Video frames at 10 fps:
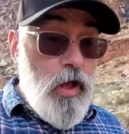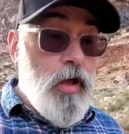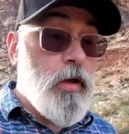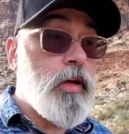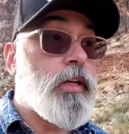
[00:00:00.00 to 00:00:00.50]

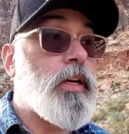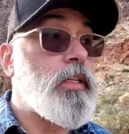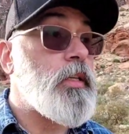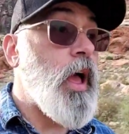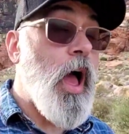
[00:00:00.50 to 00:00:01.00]

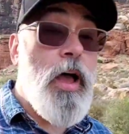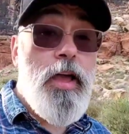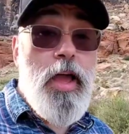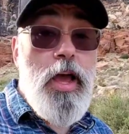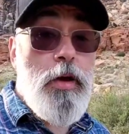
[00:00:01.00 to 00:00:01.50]
Because
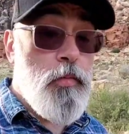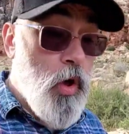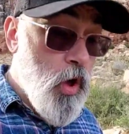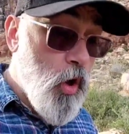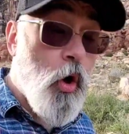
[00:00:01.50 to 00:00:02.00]
I
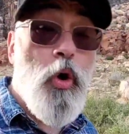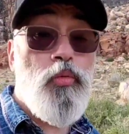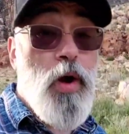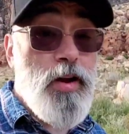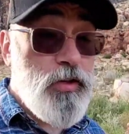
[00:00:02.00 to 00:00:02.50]
am
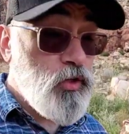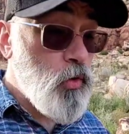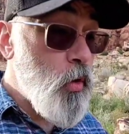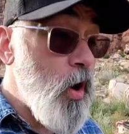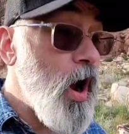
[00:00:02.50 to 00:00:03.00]

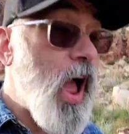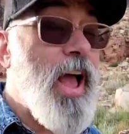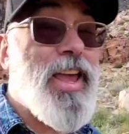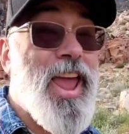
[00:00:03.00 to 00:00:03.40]
already sore.